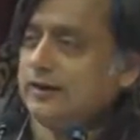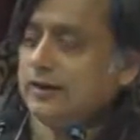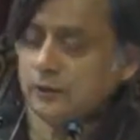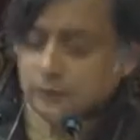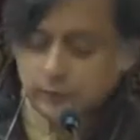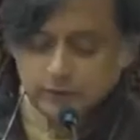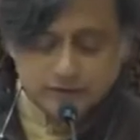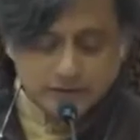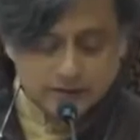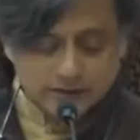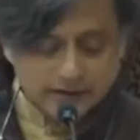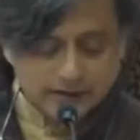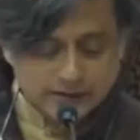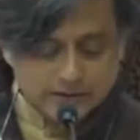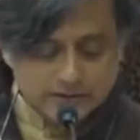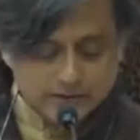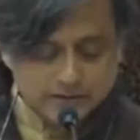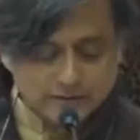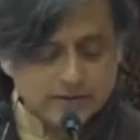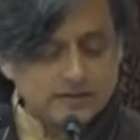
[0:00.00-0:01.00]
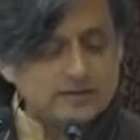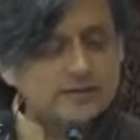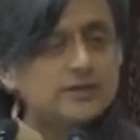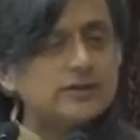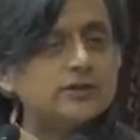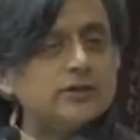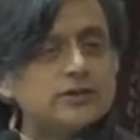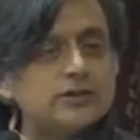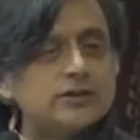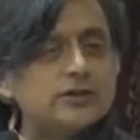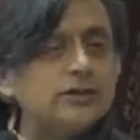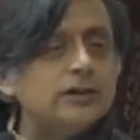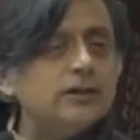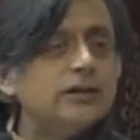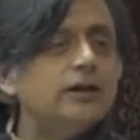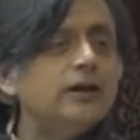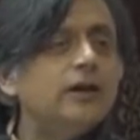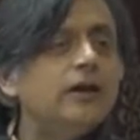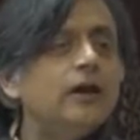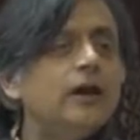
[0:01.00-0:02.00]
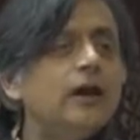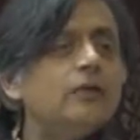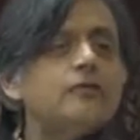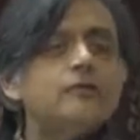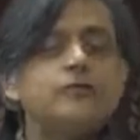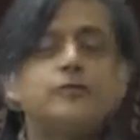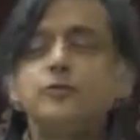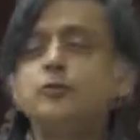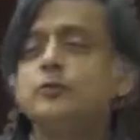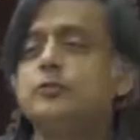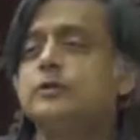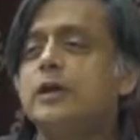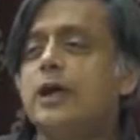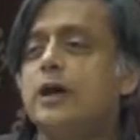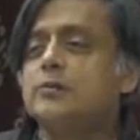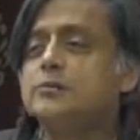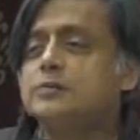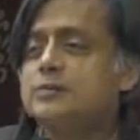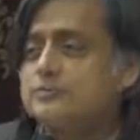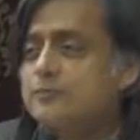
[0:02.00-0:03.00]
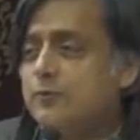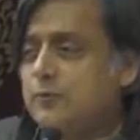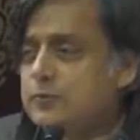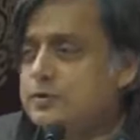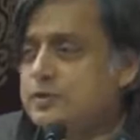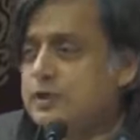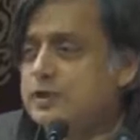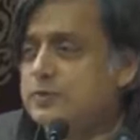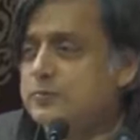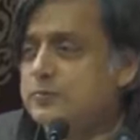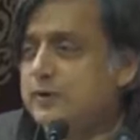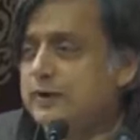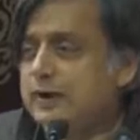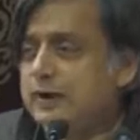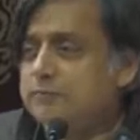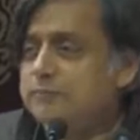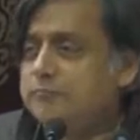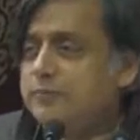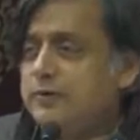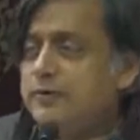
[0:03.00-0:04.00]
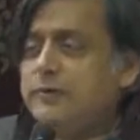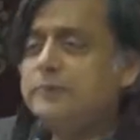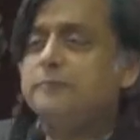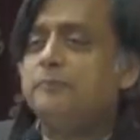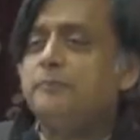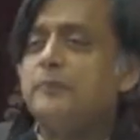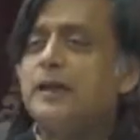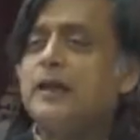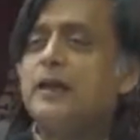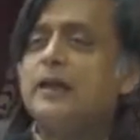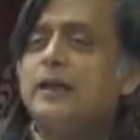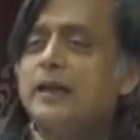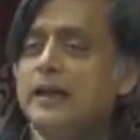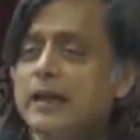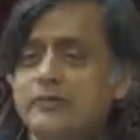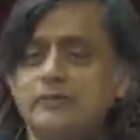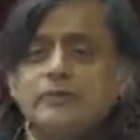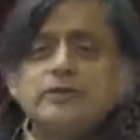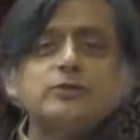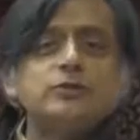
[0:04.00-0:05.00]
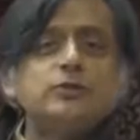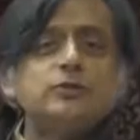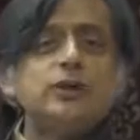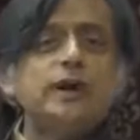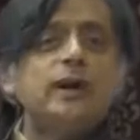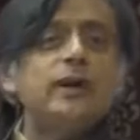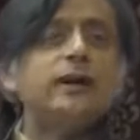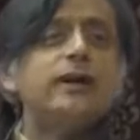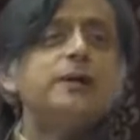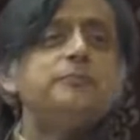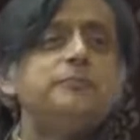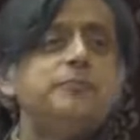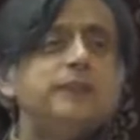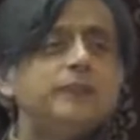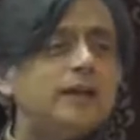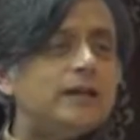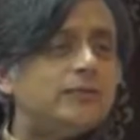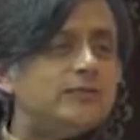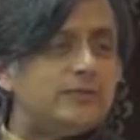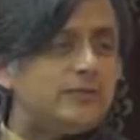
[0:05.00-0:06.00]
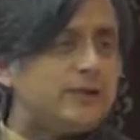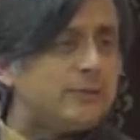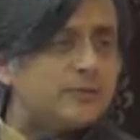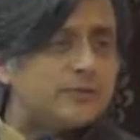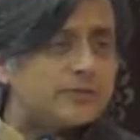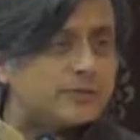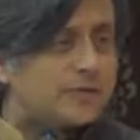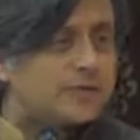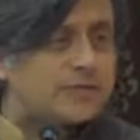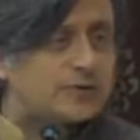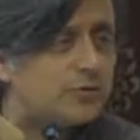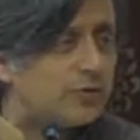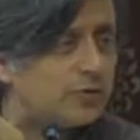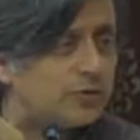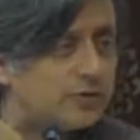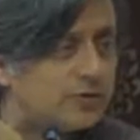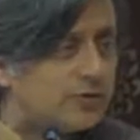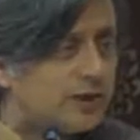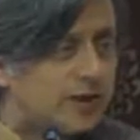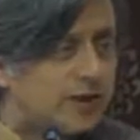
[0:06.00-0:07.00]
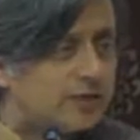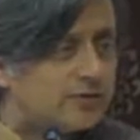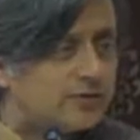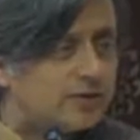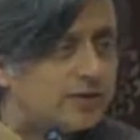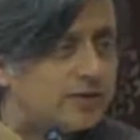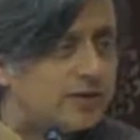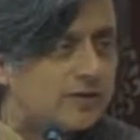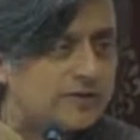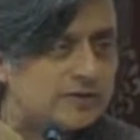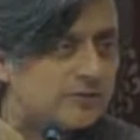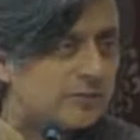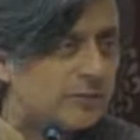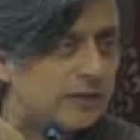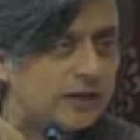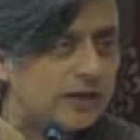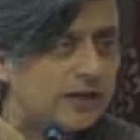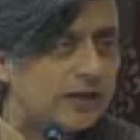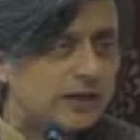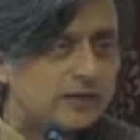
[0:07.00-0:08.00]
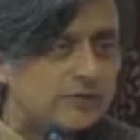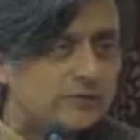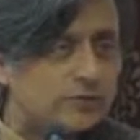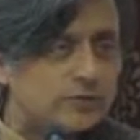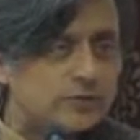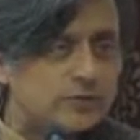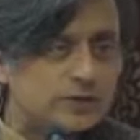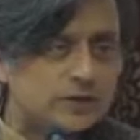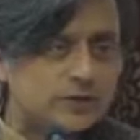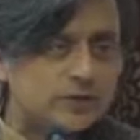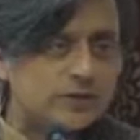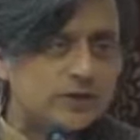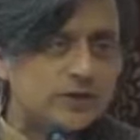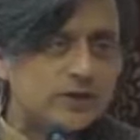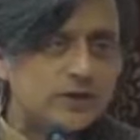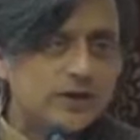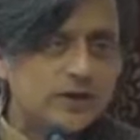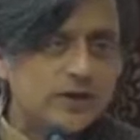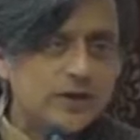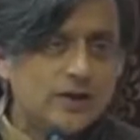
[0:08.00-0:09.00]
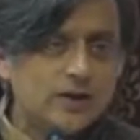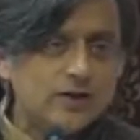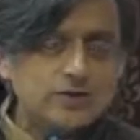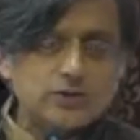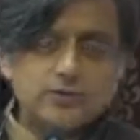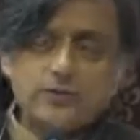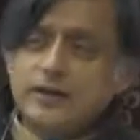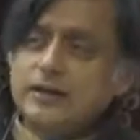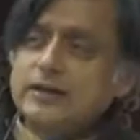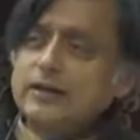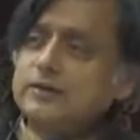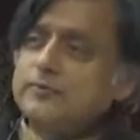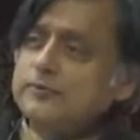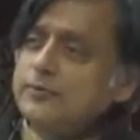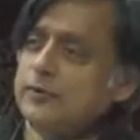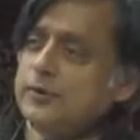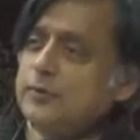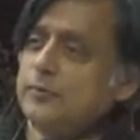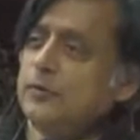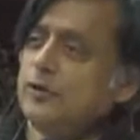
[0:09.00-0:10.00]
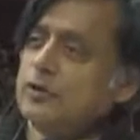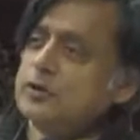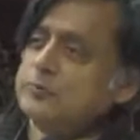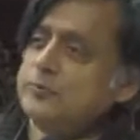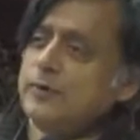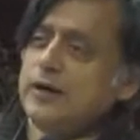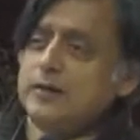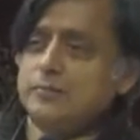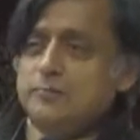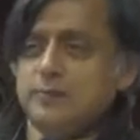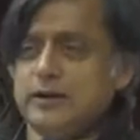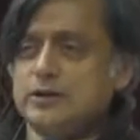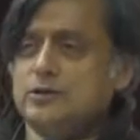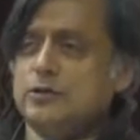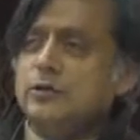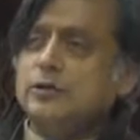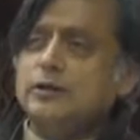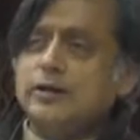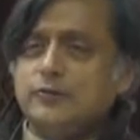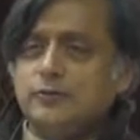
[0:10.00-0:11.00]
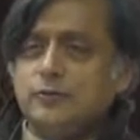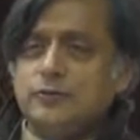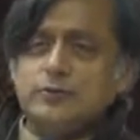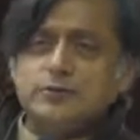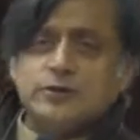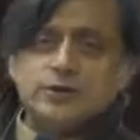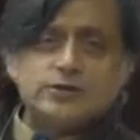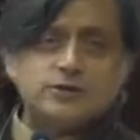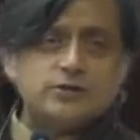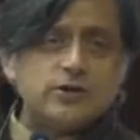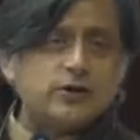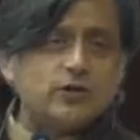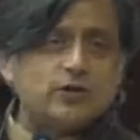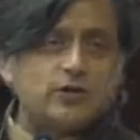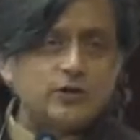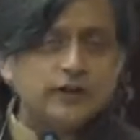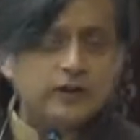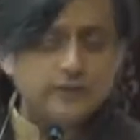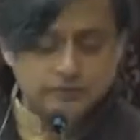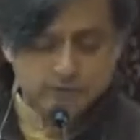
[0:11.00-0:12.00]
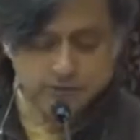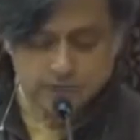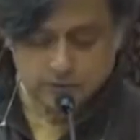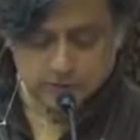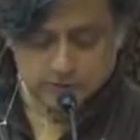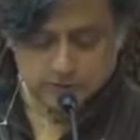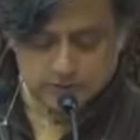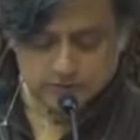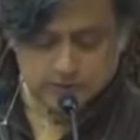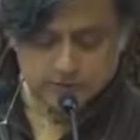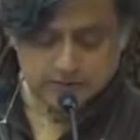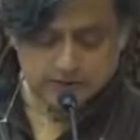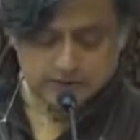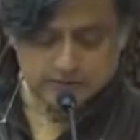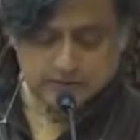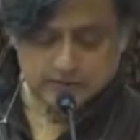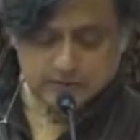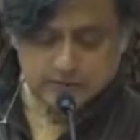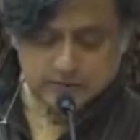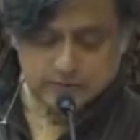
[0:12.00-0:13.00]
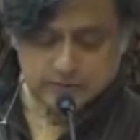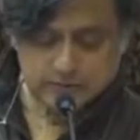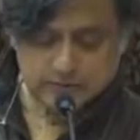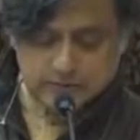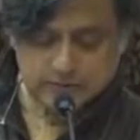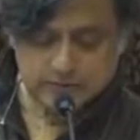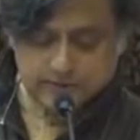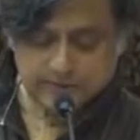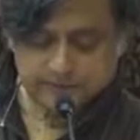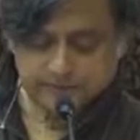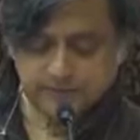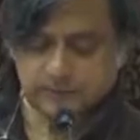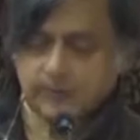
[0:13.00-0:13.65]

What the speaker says: with electorates initially of a few thousand voters per MP. Even today, an MP never represents more than 100,000, 1 lakh voters. So they can, for the most part, meet all their voters, knock on every door in their constituency.